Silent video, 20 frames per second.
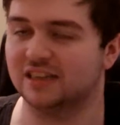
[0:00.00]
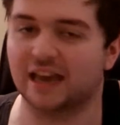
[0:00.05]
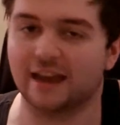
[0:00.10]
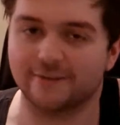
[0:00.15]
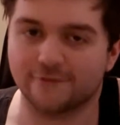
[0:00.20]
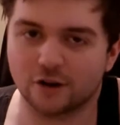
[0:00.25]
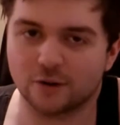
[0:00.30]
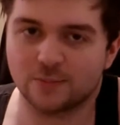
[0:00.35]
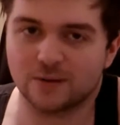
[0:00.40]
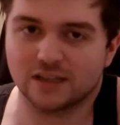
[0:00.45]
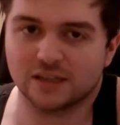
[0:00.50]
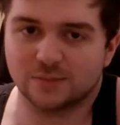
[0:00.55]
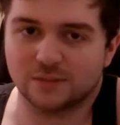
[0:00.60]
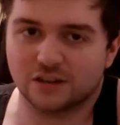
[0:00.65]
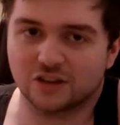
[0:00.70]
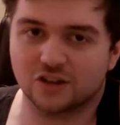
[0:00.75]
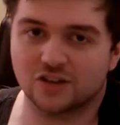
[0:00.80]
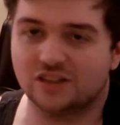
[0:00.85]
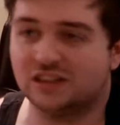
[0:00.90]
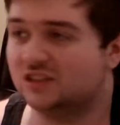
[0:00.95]
up is
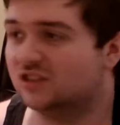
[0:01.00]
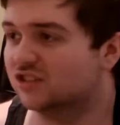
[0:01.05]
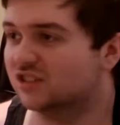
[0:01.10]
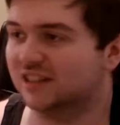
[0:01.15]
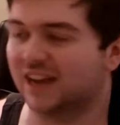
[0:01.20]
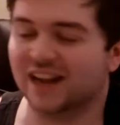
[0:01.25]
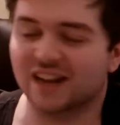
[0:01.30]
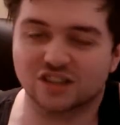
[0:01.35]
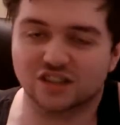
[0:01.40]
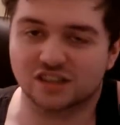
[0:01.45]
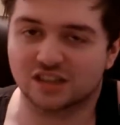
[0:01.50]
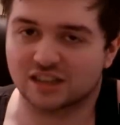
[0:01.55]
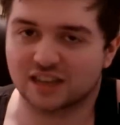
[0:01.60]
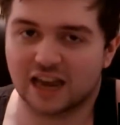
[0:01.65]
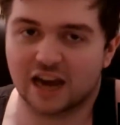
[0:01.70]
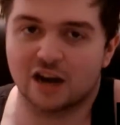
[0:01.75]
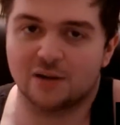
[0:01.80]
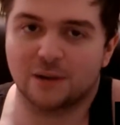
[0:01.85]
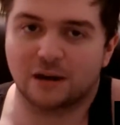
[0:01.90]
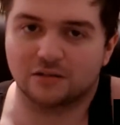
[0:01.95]
because he doesn't actually
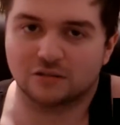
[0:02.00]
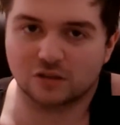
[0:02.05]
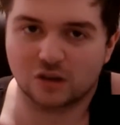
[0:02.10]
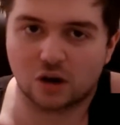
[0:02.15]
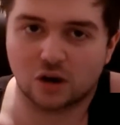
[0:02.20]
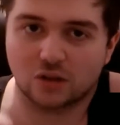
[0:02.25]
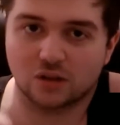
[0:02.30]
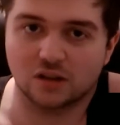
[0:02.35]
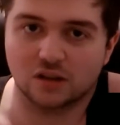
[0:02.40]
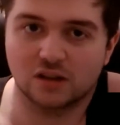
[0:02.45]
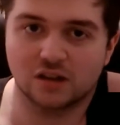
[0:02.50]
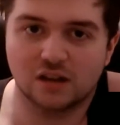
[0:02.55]
care about Gon.